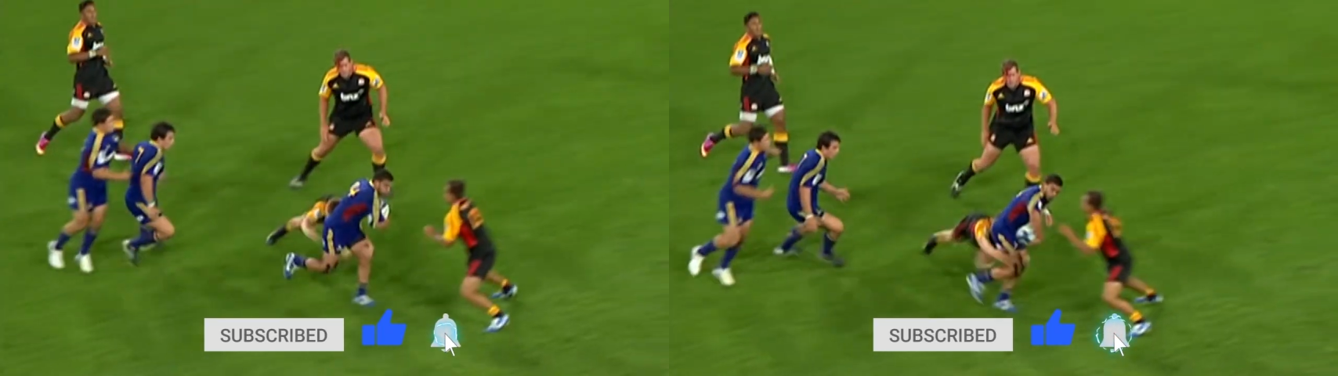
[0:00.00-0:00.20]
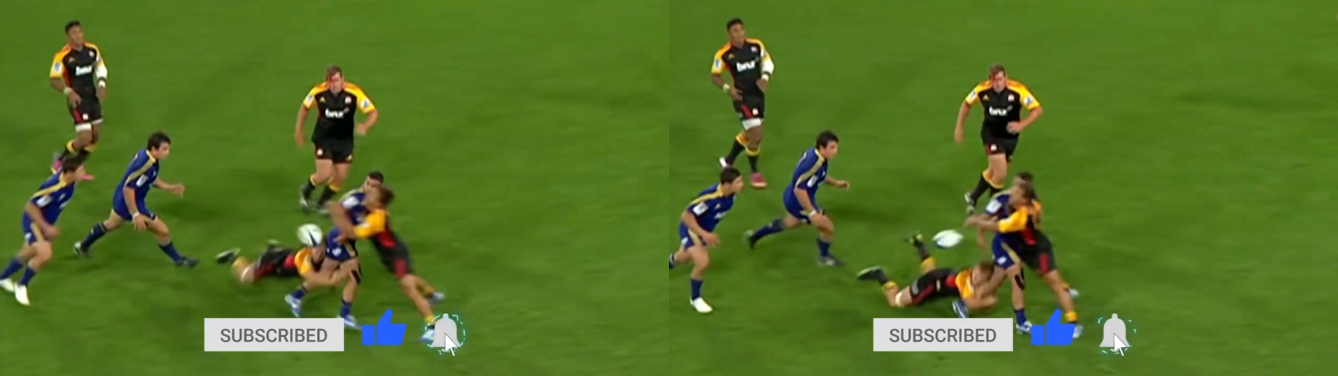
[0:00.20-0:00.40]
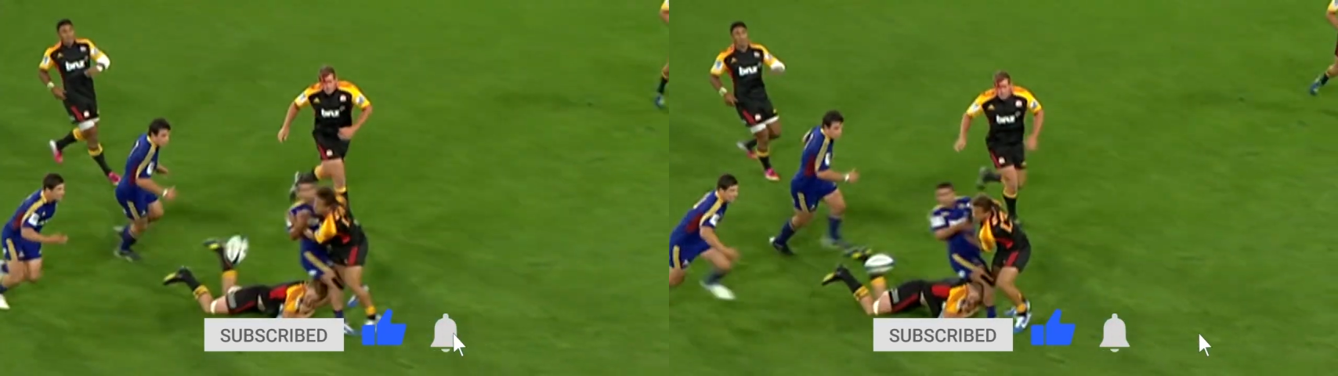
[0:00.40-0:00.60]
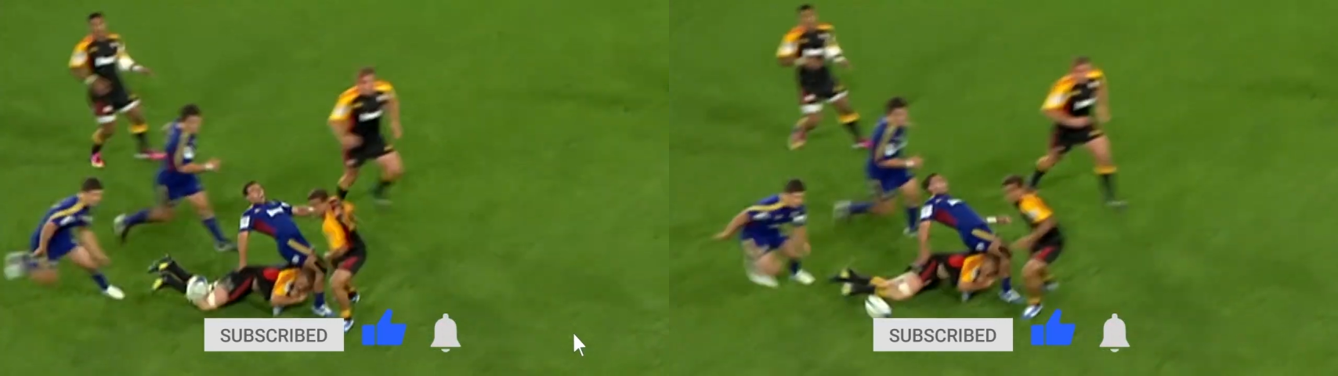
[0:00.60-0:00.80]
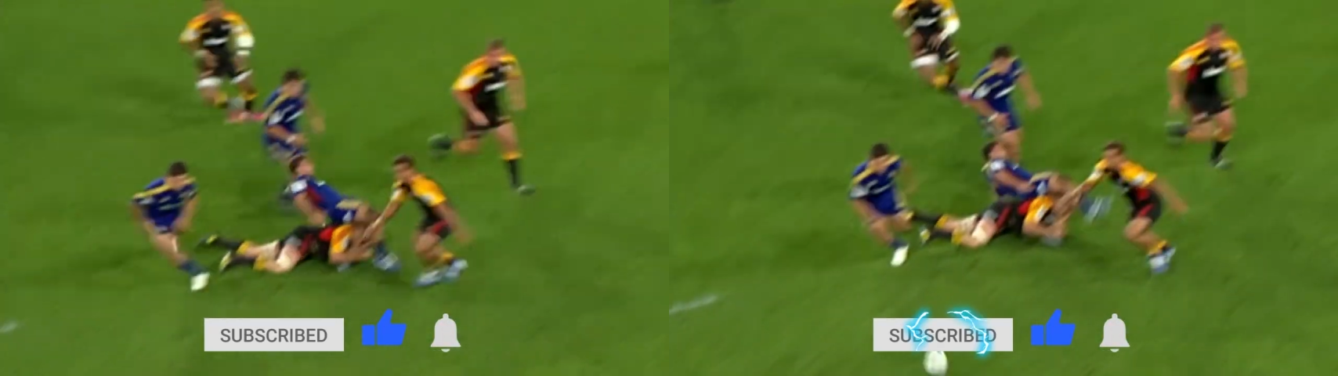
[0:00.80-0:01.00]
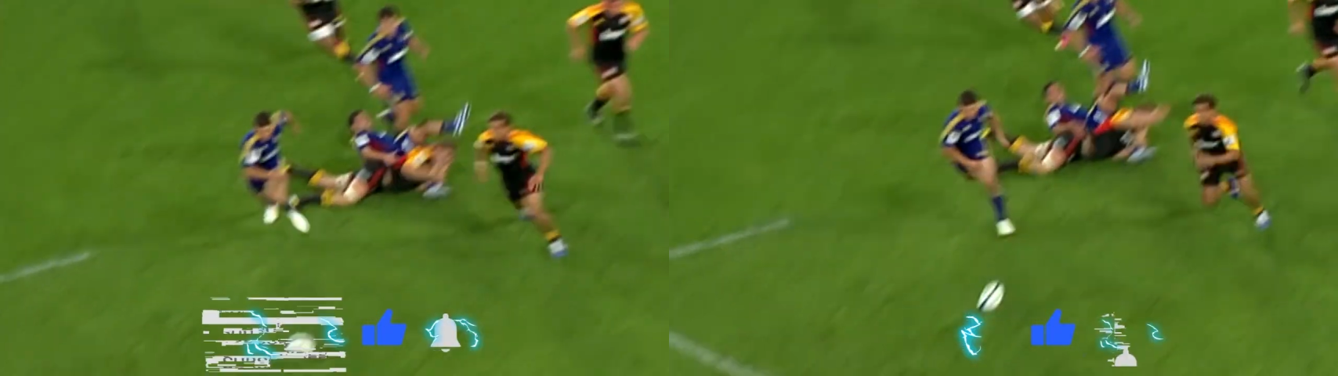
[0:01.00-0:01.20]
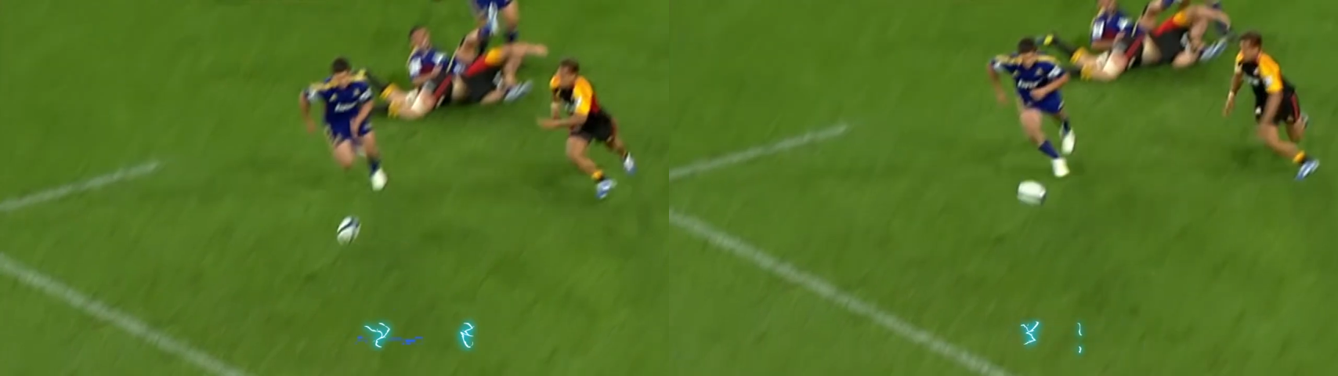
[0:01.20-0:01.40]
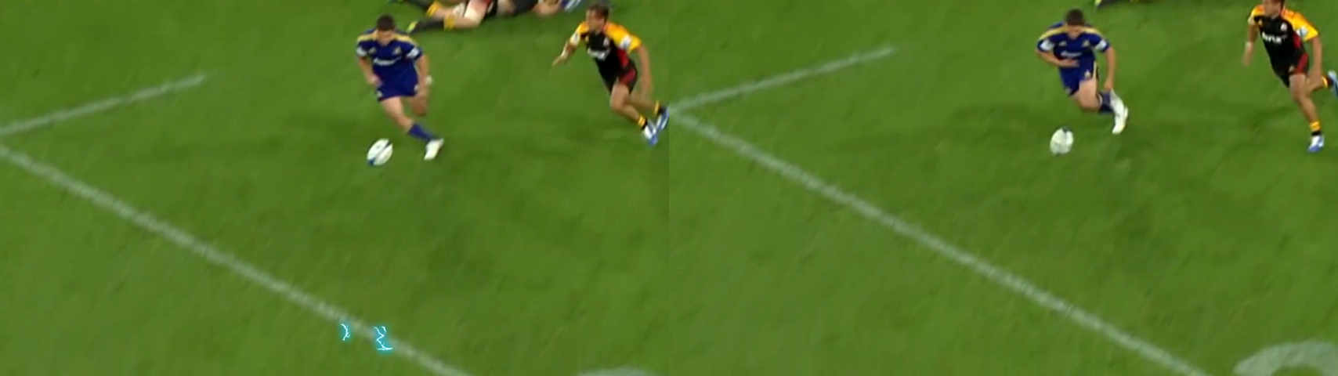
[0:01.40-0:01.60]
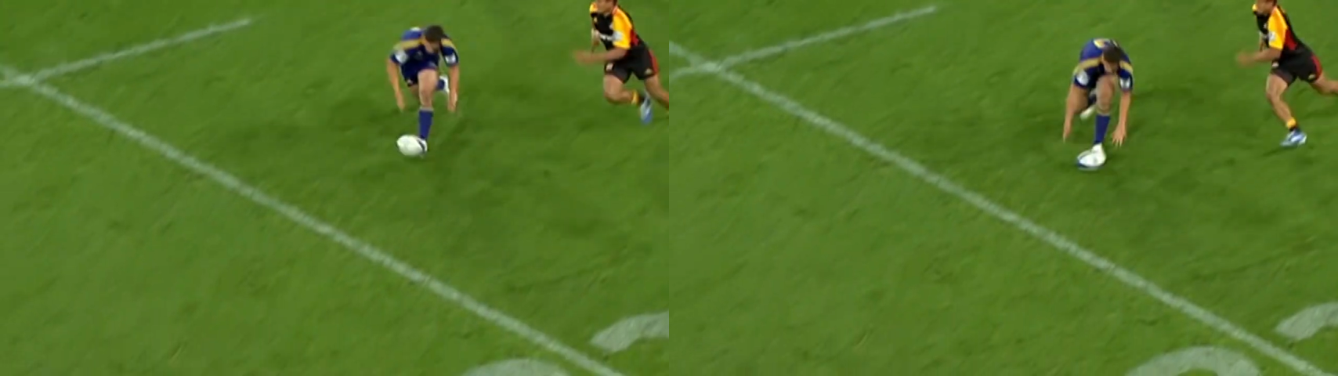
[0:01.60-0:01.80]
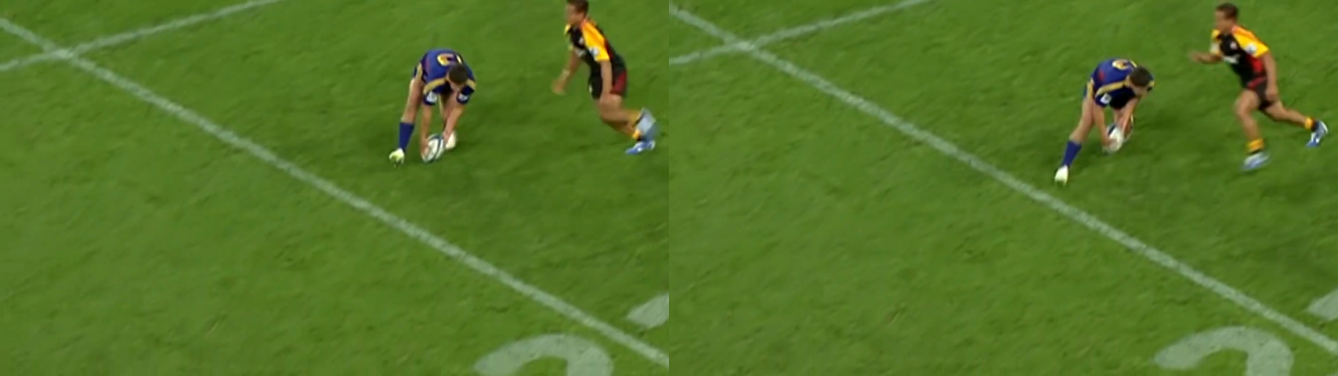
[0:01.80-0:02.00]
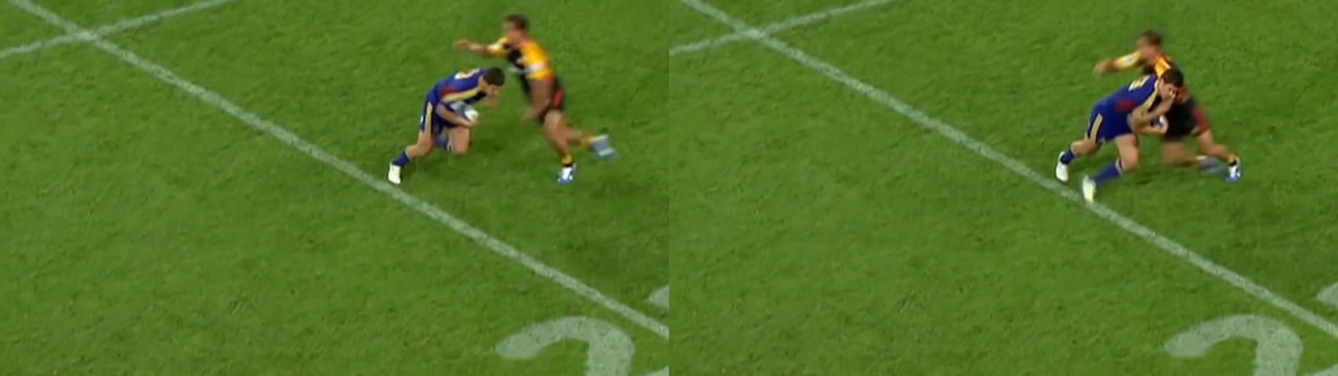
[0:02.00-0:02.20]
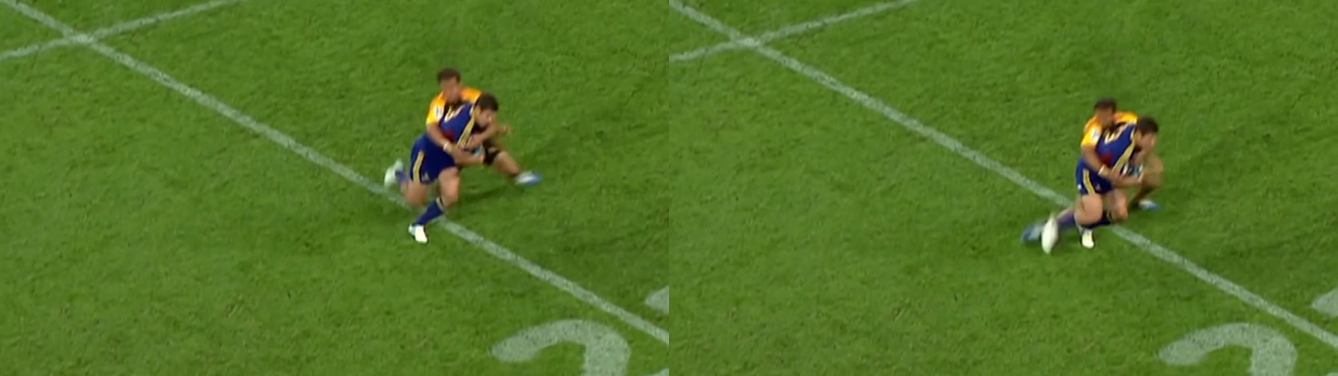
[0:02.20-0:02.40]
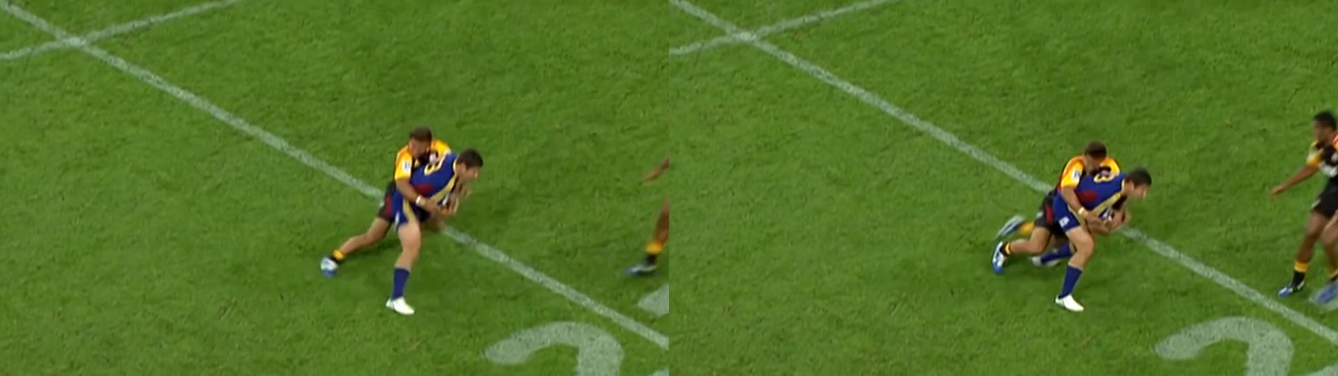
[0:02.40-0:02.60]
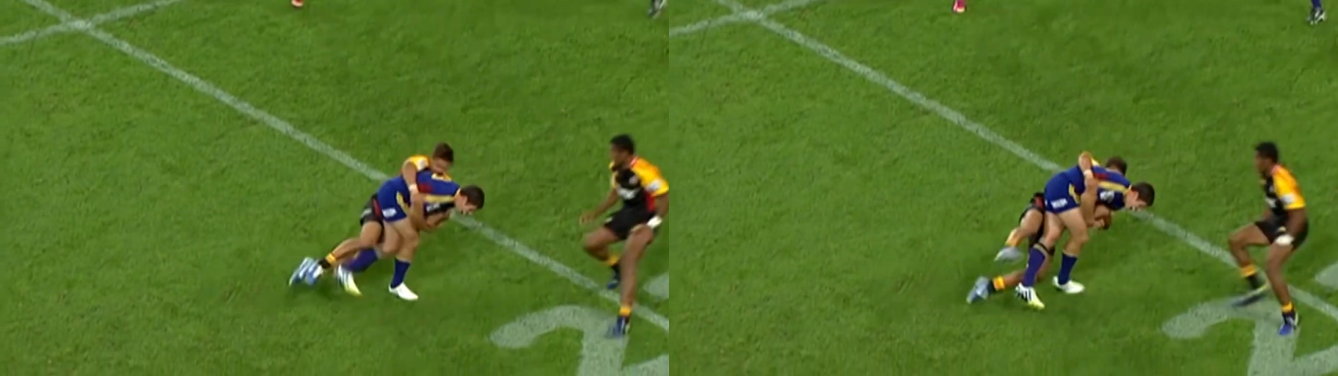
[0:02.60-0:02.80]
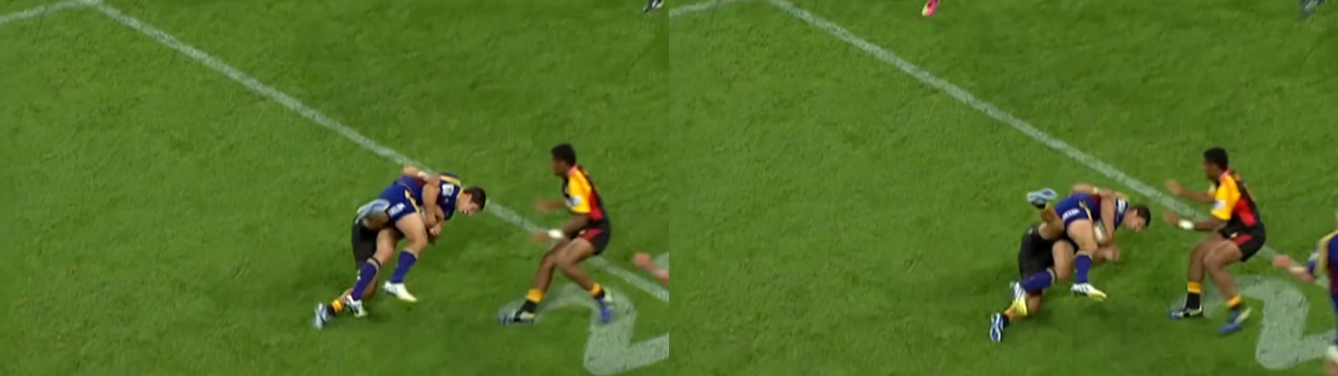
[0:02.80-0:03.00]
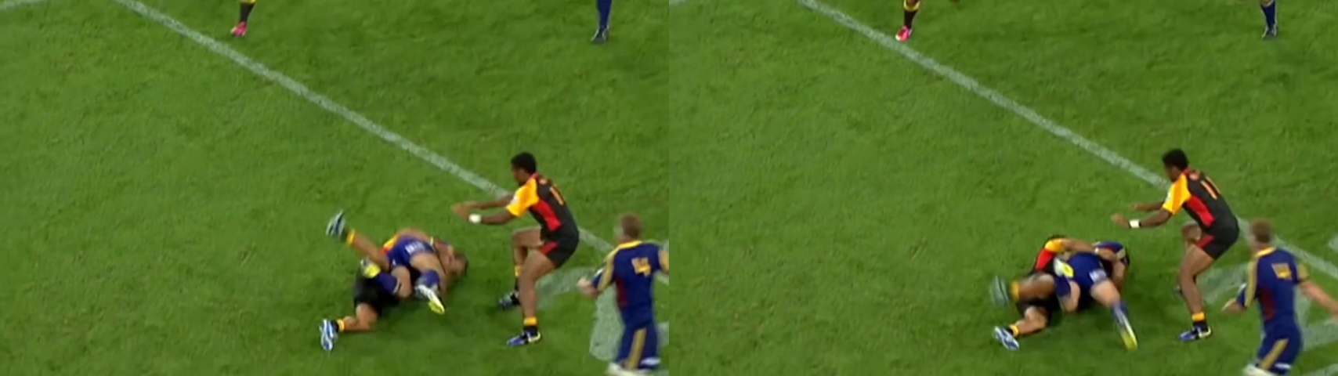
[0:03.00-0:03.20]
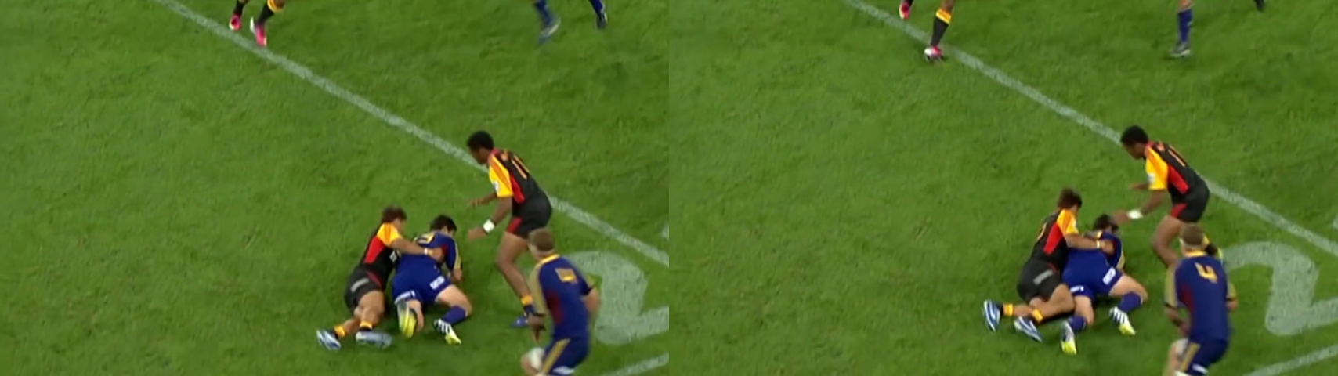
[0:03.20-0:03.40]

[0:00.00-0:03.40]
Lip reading: No face is visible, so there are no lips to read.